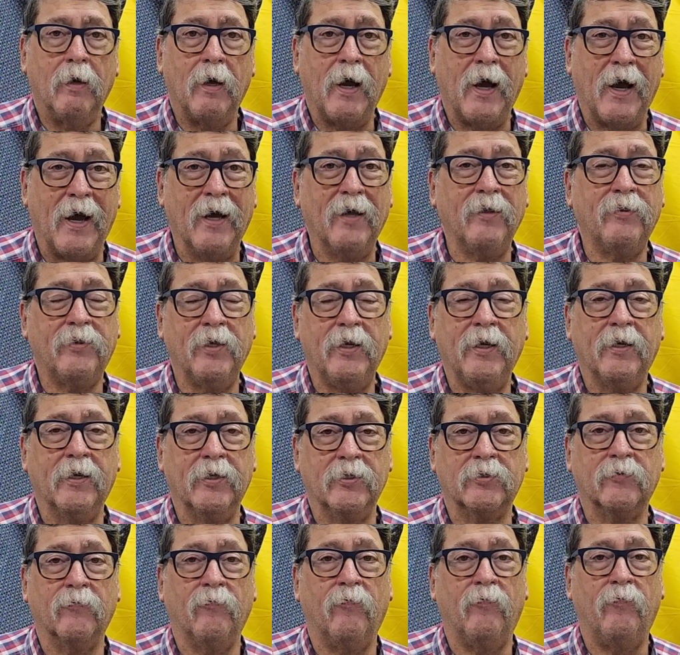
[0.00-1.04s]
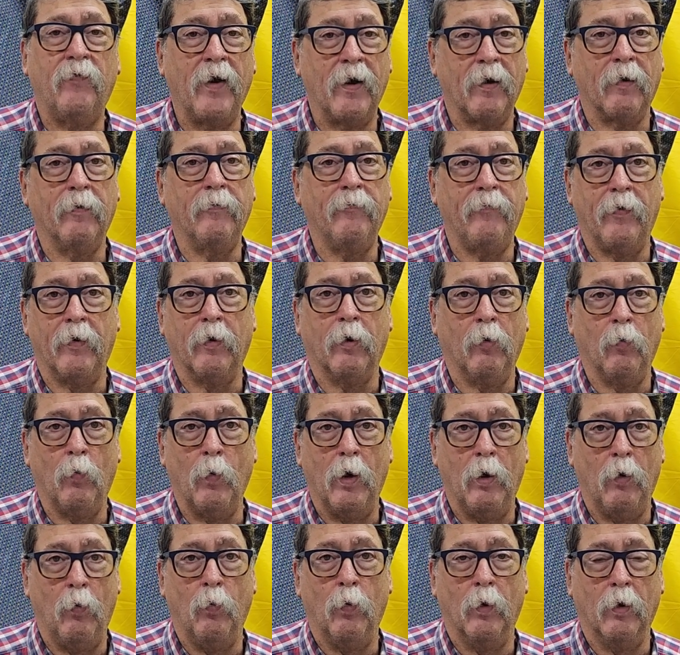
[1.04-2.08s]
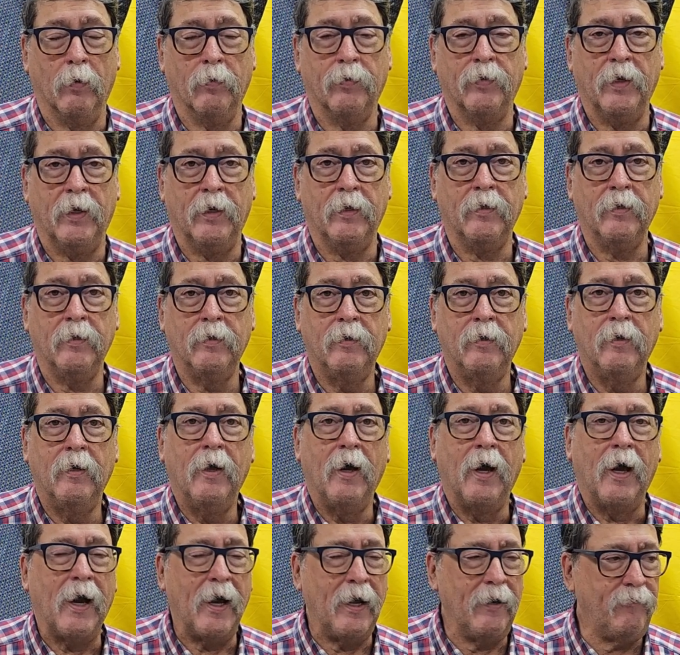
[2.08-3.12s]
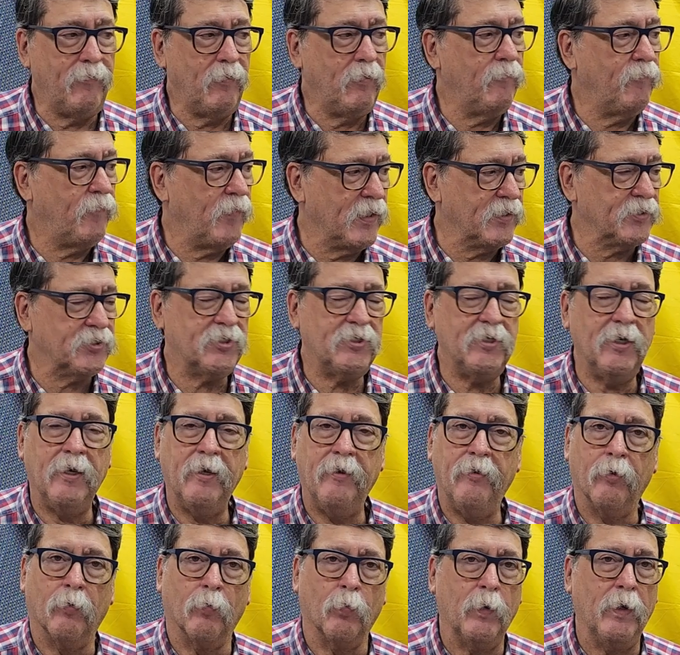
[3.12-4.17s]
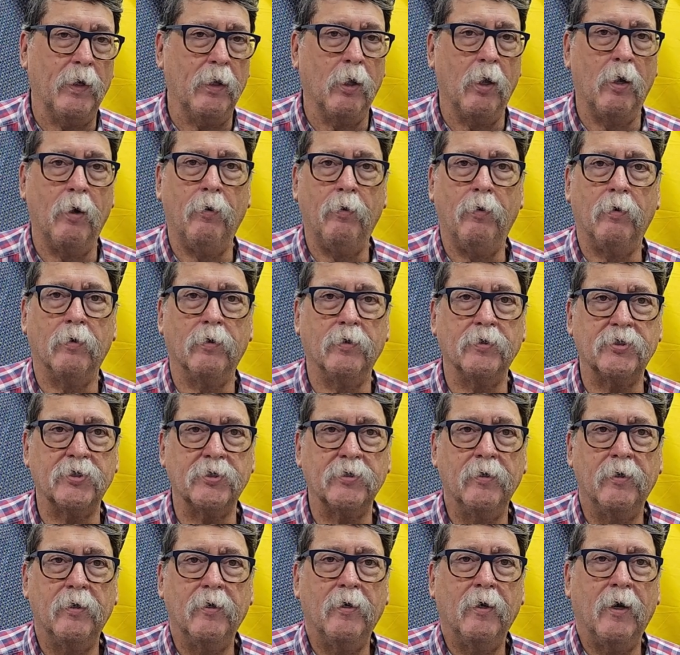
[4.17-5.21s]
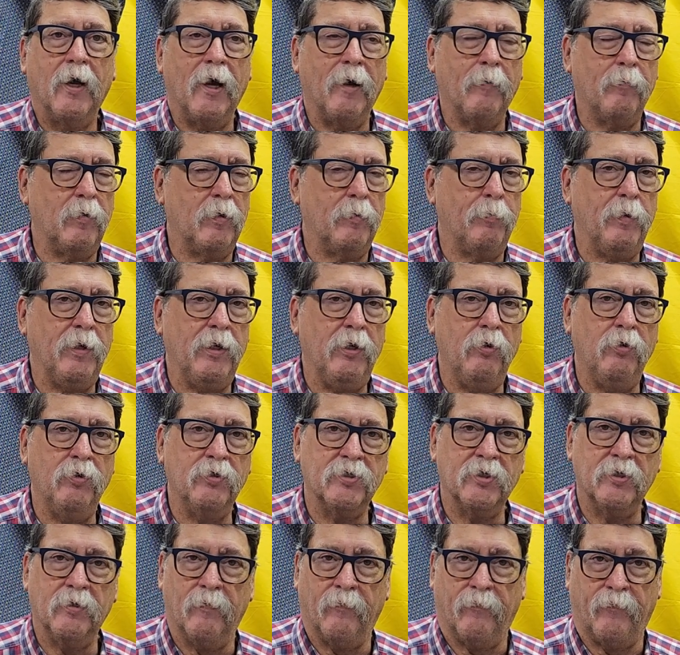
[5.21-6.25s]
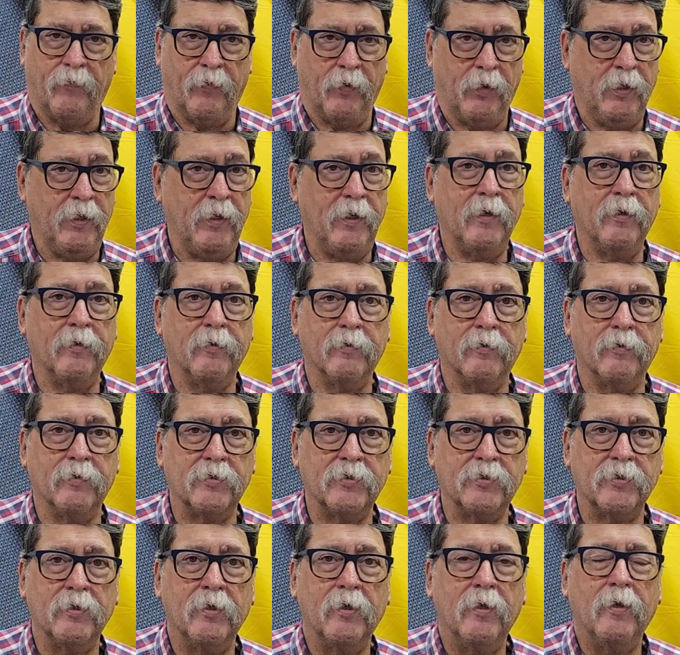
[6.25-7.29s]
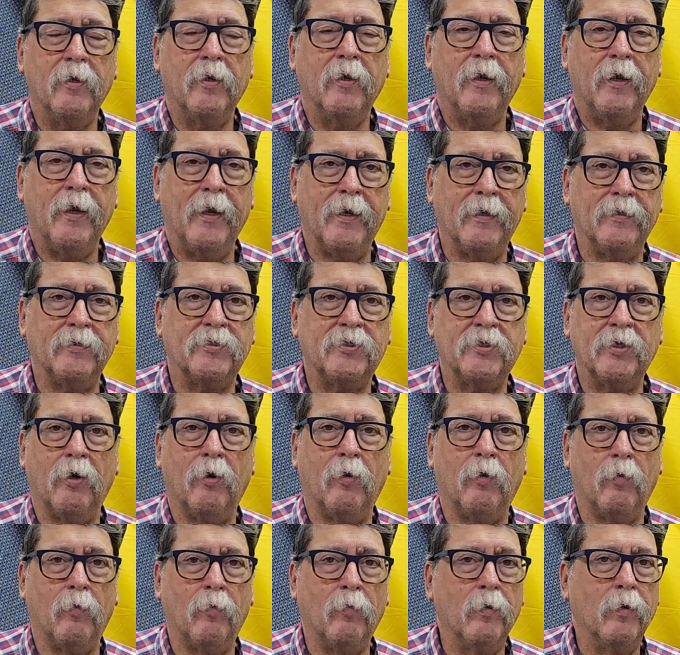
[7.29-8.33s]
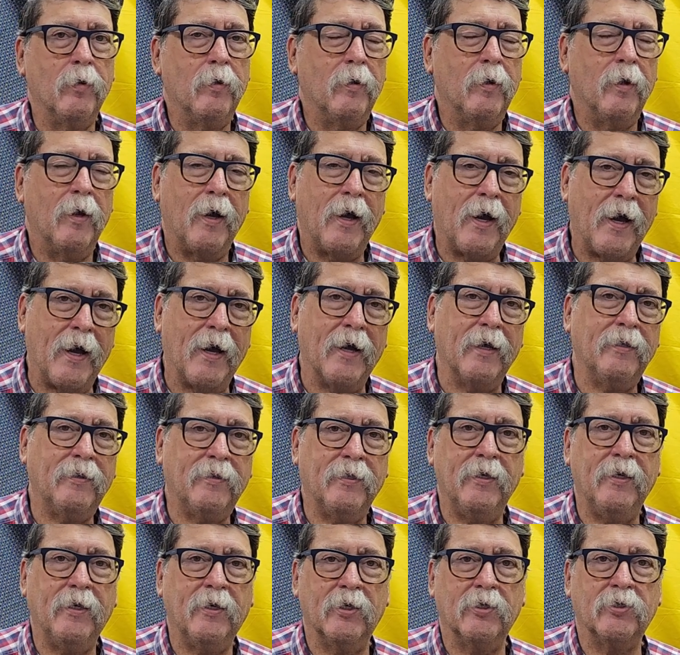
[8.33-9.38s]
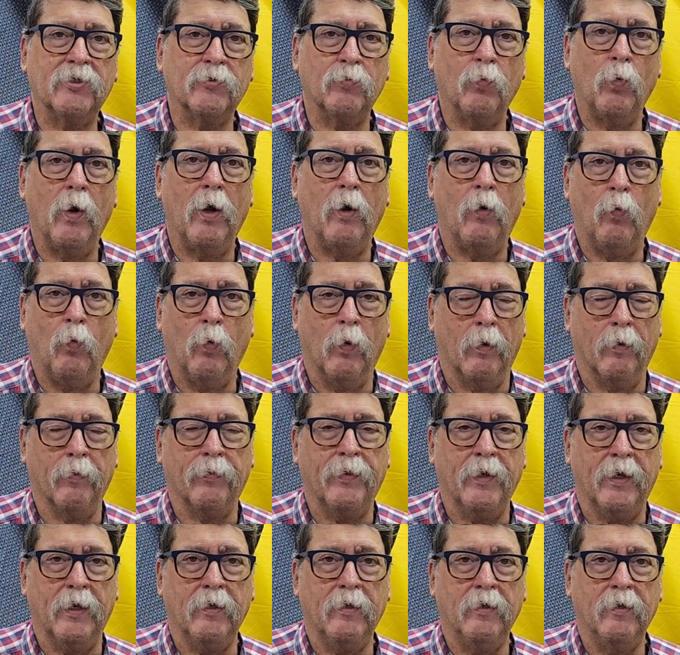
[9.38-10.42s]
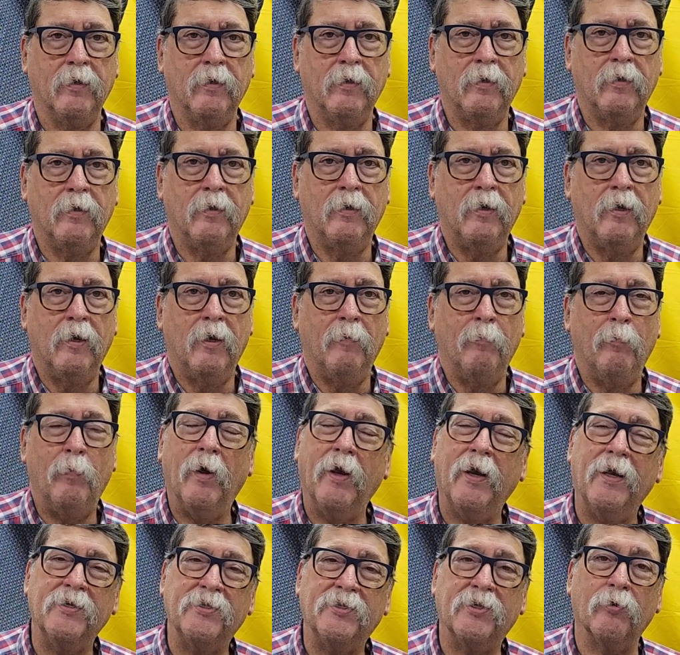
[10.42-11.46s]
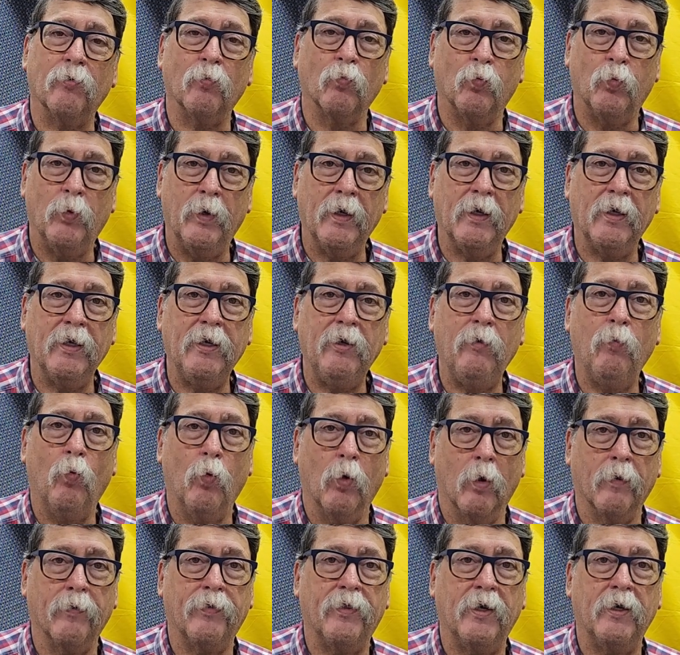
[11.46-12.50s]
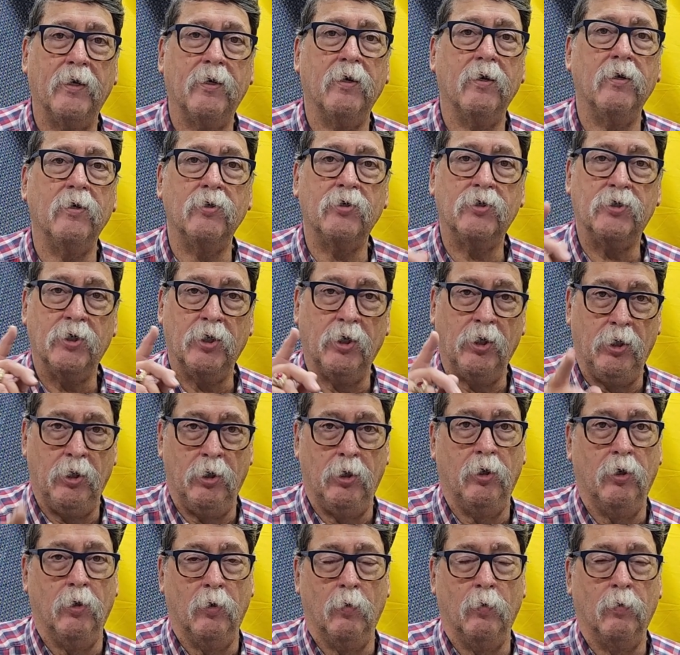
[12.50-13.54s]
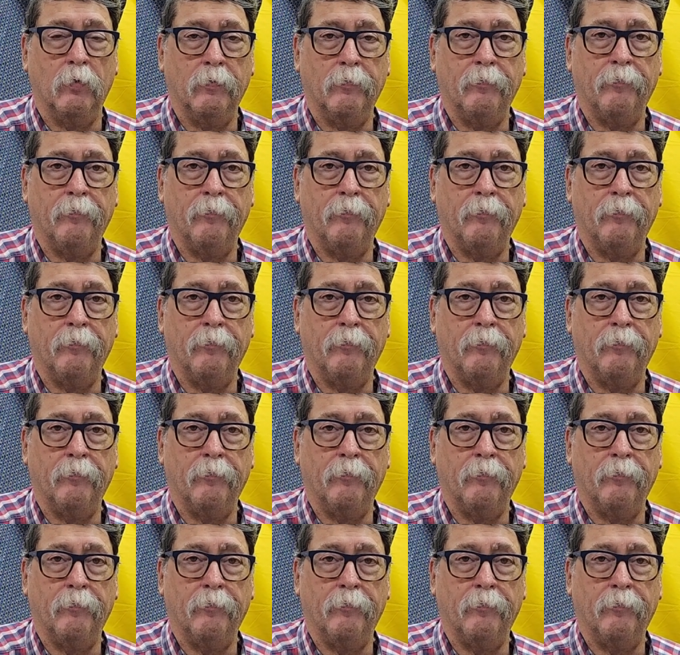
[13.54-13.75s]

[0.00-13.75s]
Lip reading: I think it's very, very well worth it. I've invested in the reloaders. I'm going to be using them for years. And so I think it's well worth it. But is it really worth it to you?